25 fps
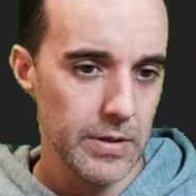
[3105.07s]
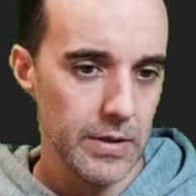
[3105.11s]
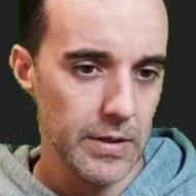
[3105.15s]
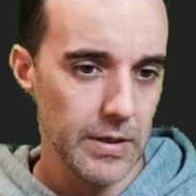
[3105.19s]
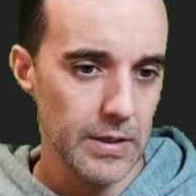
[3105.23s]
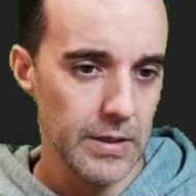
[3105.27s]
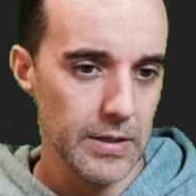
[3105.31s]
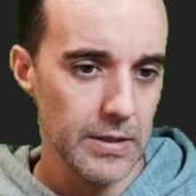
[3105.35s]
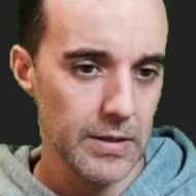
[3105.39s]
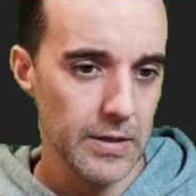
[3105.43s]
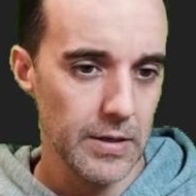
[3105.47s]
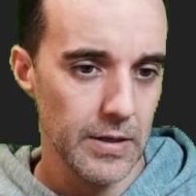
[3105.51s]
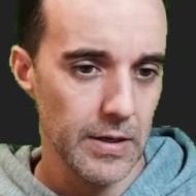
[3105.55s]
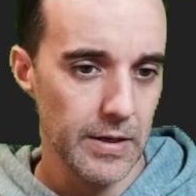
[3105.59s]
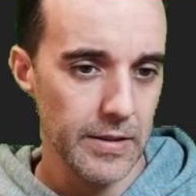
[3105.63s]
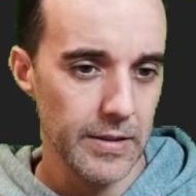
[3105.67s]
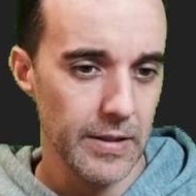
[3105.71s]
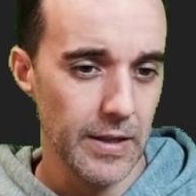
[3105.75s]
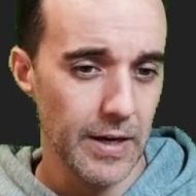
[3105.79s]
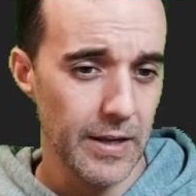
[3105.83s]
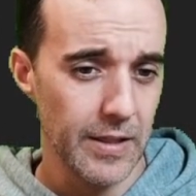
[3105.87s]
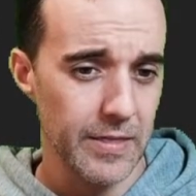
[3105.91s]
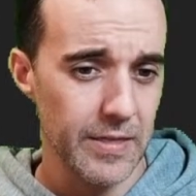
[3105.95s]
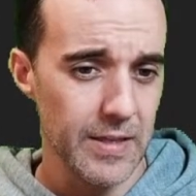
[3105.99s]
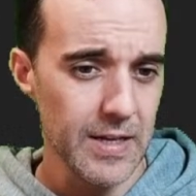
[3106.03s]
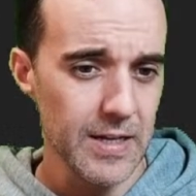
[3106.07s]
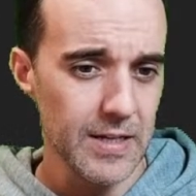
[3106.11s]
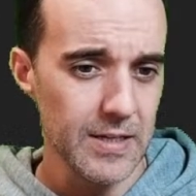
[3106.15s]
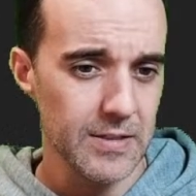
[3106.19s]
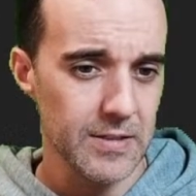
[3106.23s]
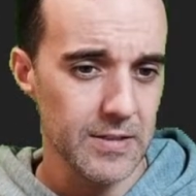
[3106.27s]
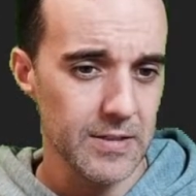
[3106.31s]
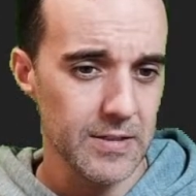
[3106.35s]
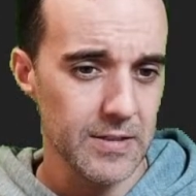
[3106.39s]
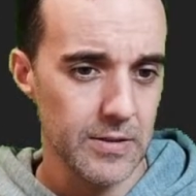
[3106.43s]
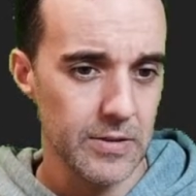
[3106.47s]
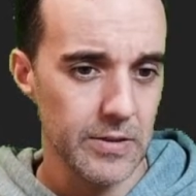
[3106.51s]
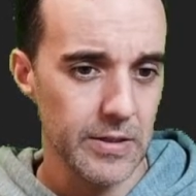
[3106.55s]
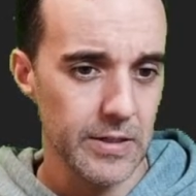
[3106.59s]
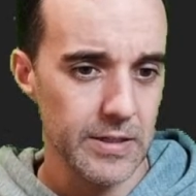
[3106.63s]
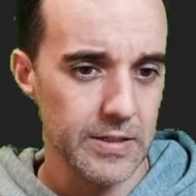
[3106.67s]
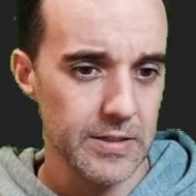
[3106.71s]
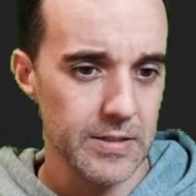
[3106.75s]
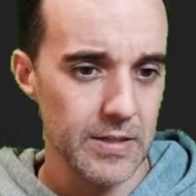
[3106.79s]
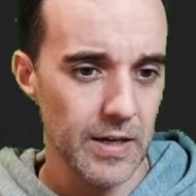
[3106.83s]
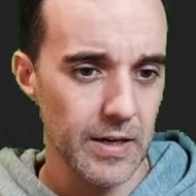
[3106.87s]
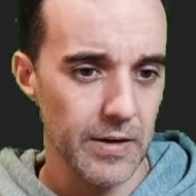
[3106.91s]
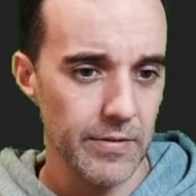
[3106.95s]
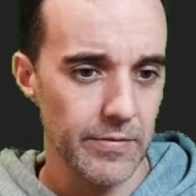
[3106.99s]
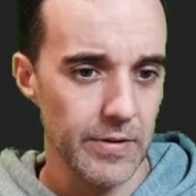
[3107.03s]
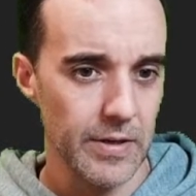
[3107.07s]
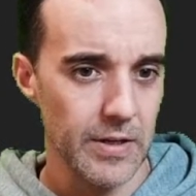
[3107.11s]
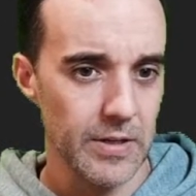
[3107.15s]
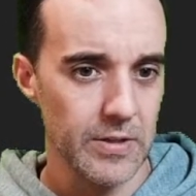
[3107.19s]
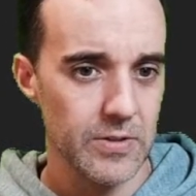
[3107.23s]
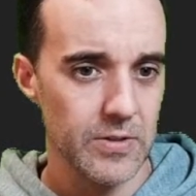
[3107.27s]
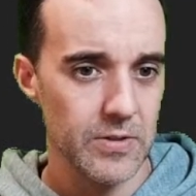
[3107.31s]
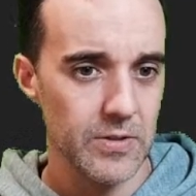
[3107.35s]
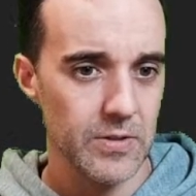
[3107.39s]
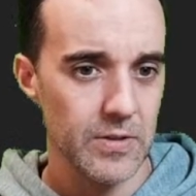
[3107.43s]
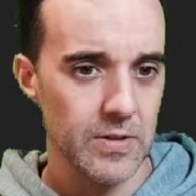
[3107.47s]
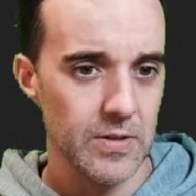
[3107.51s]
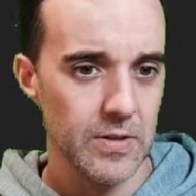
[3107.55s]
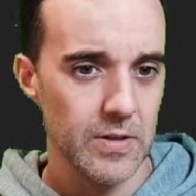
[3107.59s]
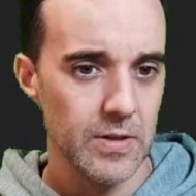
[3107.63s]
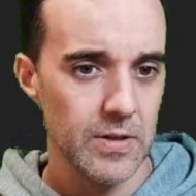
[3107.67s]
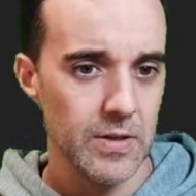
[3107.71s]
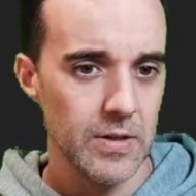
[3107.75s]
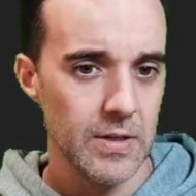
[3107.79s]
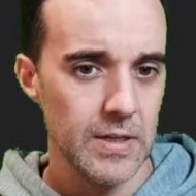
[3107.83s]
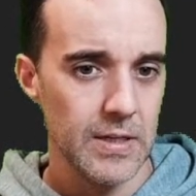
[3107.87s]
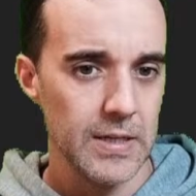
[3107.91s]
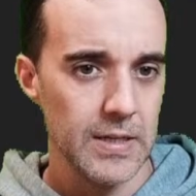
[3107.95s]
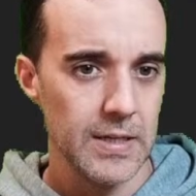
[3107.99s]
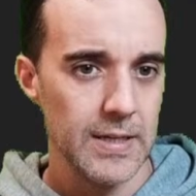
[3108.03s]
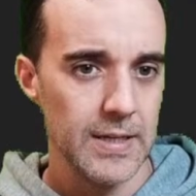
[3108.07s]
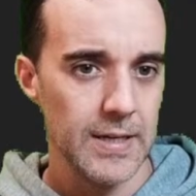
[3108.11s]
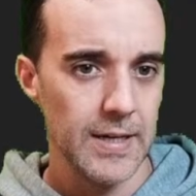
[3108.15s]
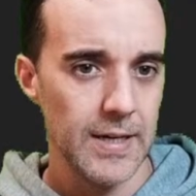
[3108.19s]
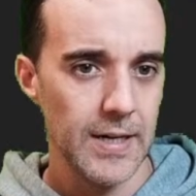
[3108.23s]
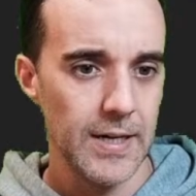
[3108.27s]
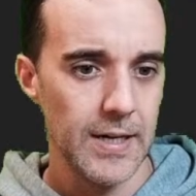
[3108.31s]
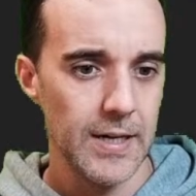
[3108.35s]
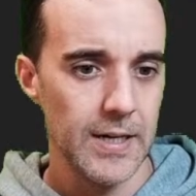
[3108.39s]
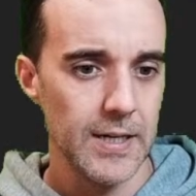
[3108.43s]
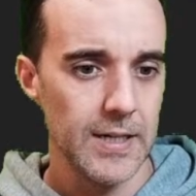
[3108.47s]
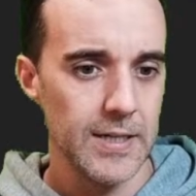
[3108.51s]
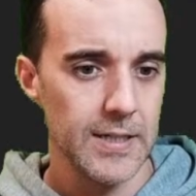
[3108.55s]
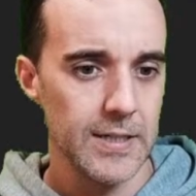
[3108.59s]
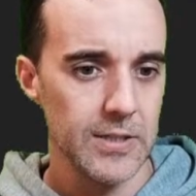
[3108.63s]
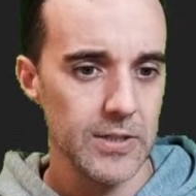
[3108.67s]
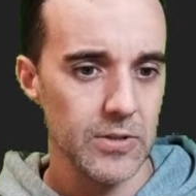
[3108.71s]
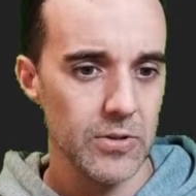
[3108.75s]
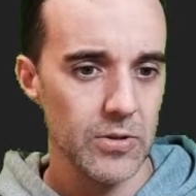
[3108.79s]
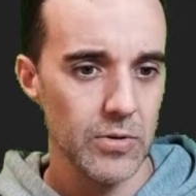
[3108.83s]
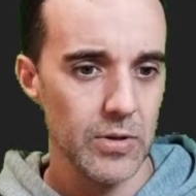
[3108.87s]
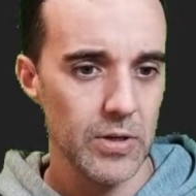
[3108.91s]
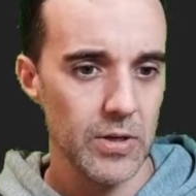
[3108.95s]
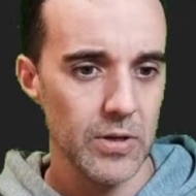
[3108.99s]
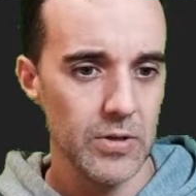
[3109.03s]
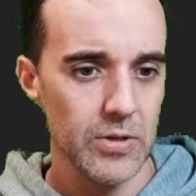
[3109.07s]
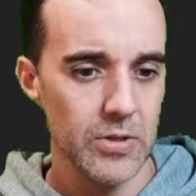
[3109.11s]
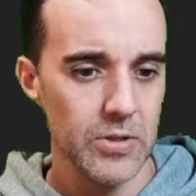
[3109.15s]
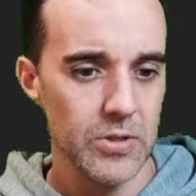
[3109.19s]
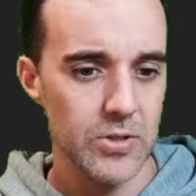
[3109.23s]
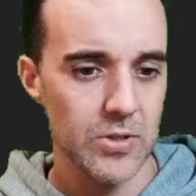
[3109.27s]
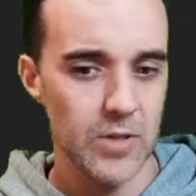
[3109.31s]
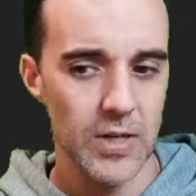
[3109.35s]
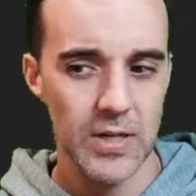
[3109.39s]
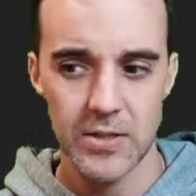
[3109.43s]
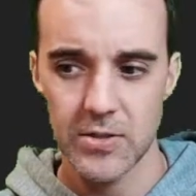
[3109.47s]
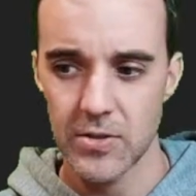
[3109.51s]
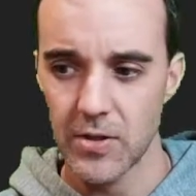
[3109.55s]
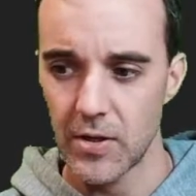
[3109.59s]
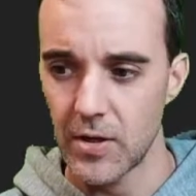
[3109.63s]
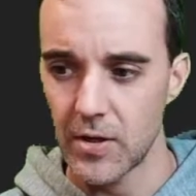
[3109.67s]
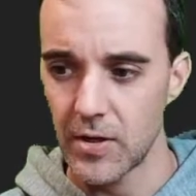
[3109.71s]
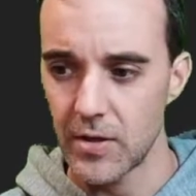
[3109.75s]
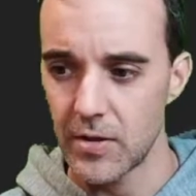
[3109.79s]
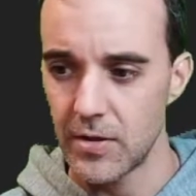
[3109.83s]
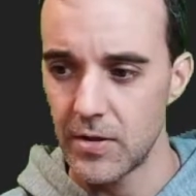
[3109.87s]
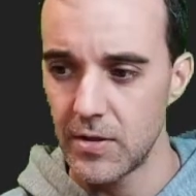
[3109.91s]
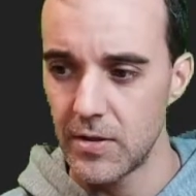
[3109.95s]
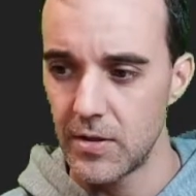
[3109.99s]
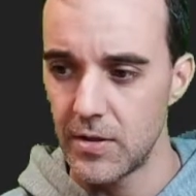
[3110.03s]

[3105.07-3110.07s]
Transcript: that I think is inside of this. So here's JSON.